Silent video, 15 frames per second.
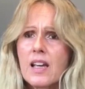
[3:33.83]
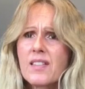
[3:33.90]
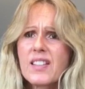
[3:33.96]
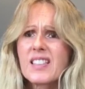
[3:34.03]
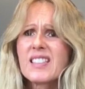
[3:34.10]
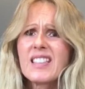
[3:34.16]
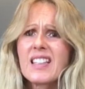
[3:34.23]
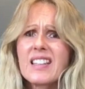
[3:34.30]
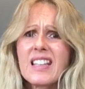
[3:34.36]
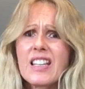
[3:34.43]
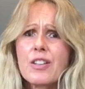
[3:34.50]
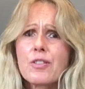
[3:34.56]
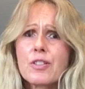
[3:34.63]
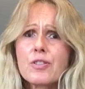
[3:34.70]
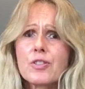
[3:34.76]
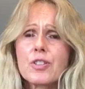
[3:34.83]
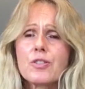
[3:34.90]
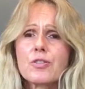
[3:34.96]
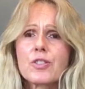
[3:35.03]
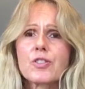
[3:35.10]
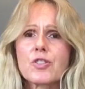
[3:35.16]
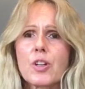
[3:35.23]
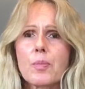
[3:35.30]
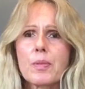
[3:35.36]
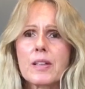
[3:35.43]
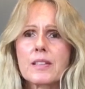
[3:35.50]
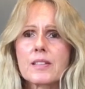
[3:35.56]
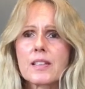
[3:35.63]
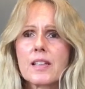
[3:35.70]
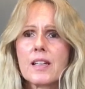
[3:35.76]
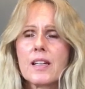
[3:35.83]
there's nothing you can do to stop it.